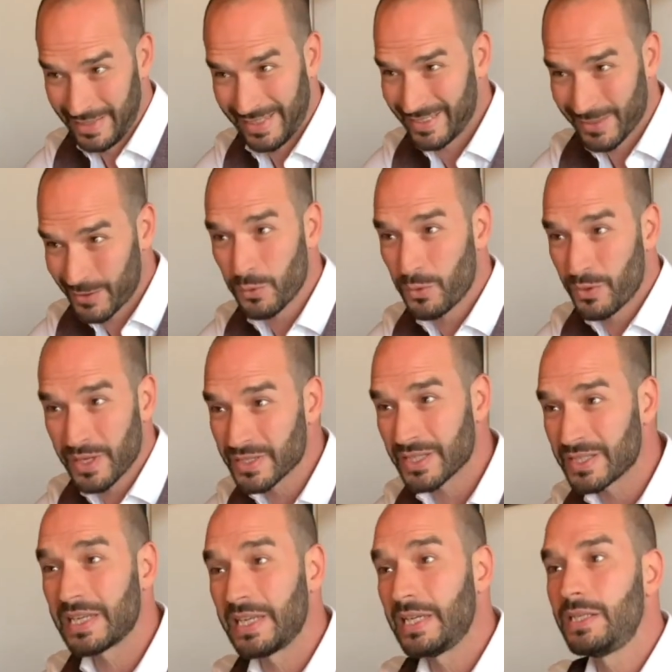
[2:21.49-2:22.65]
and do things
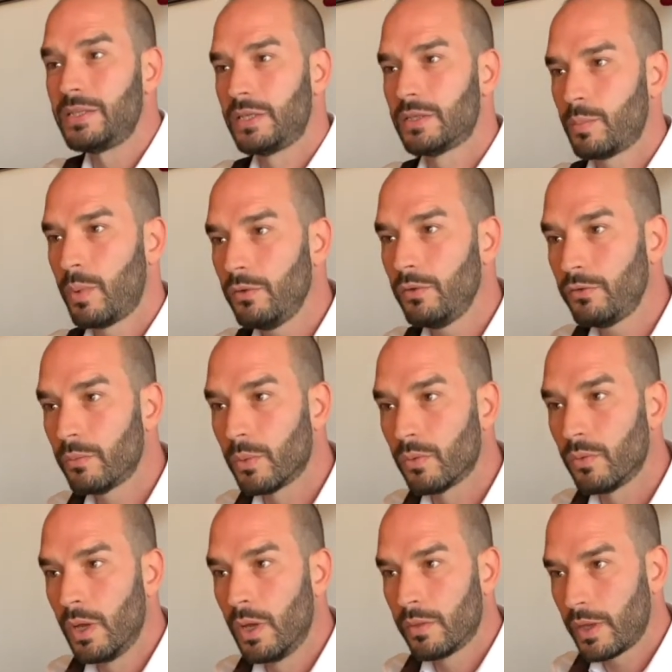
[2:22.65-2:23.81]
as easy as possible.